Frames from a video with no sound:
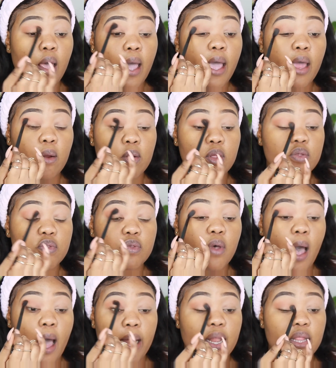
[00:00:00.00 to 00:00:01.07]
And also
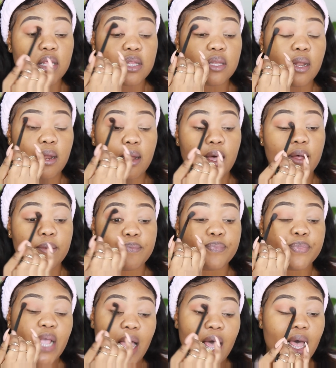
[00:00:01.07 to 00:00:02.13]
another,
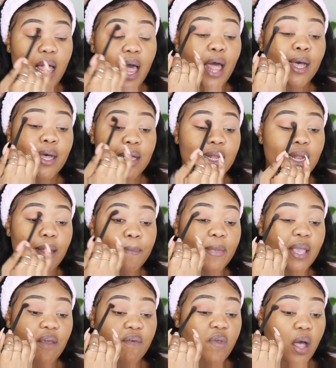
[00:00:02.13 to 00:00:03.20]
let
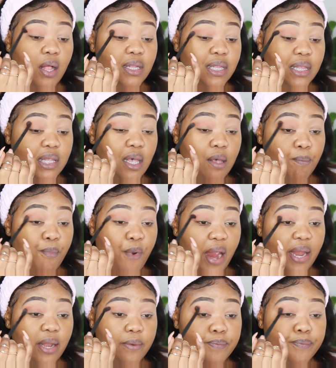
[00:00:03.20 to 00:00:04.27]
me give y'all a tip,
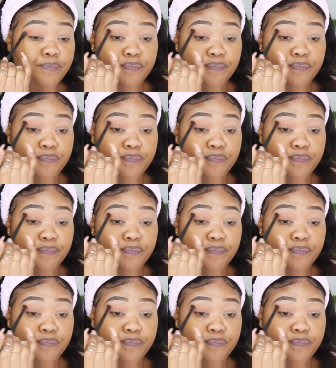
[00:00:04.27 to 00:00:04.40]
right?